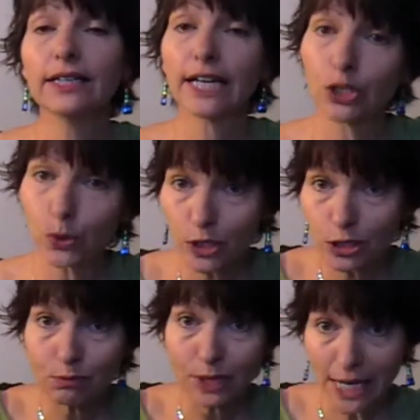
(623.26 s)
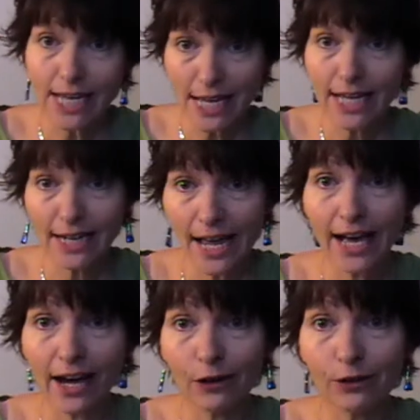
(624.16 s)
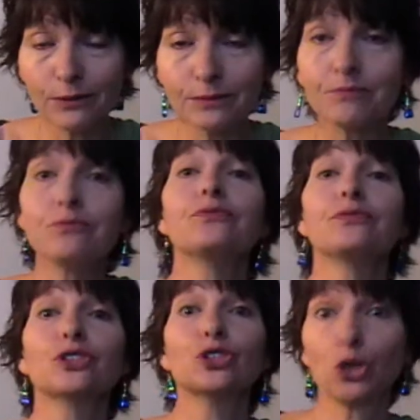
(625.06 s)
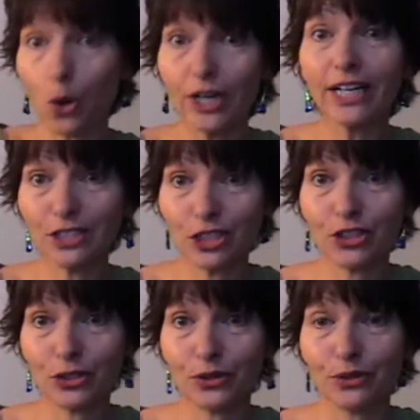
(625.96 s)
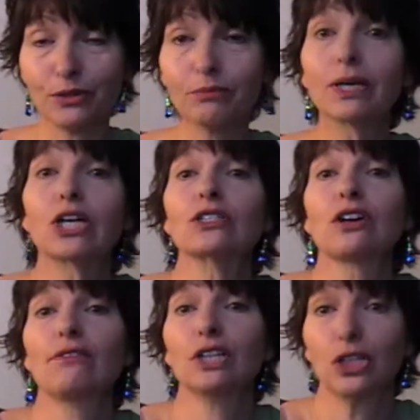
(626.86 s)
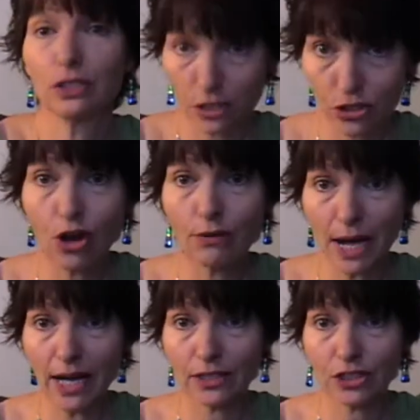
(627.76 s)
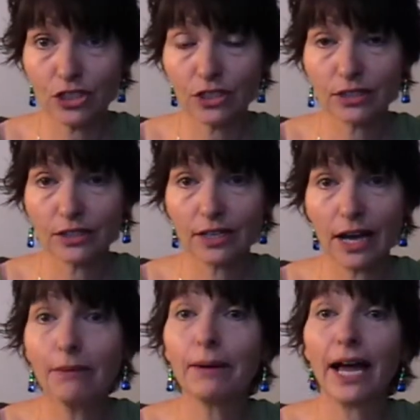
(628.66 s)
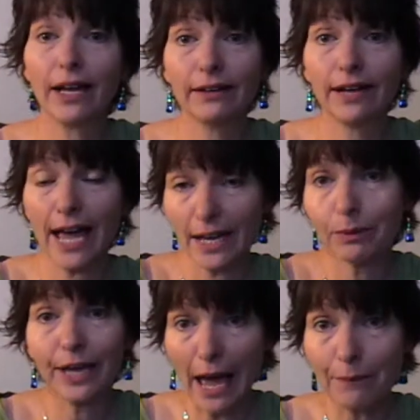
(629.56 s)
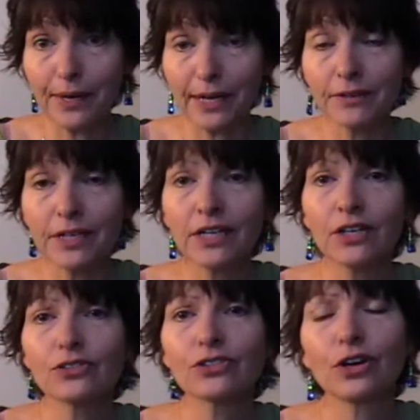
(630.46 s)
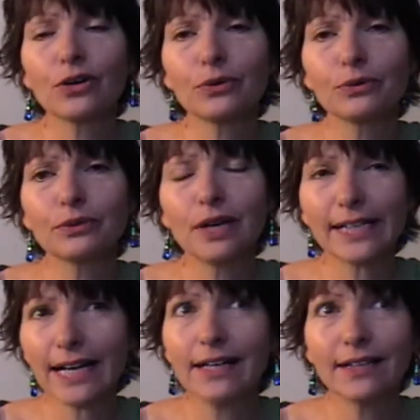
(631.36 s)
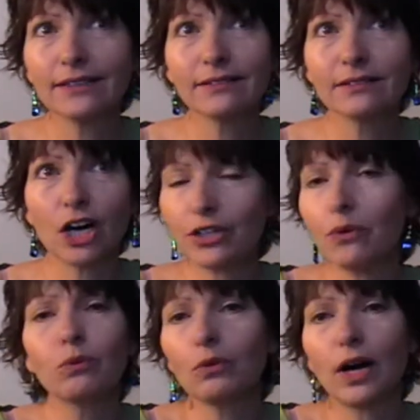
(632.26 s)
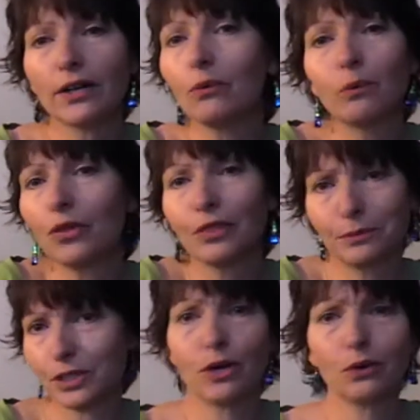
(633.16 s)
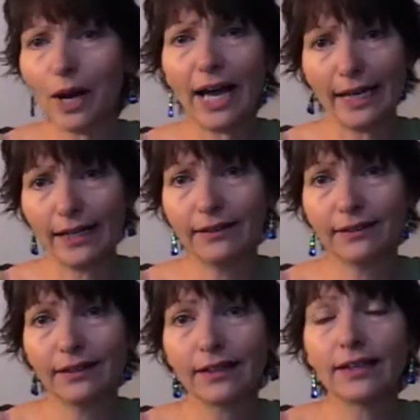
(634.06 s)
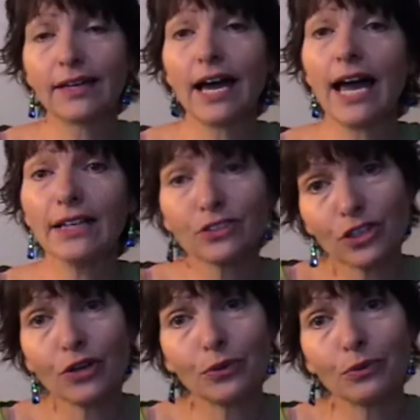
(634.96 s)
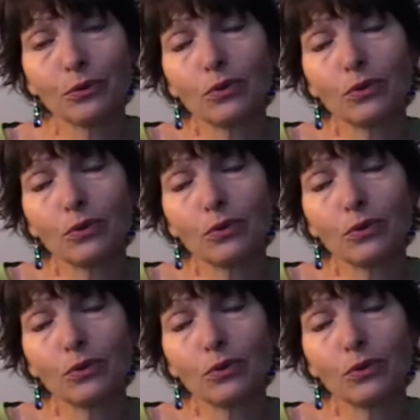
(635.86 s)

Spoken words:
in order to be here now talking to you, because I've learnt so much about how to be happy. So I don't want them to go away. And so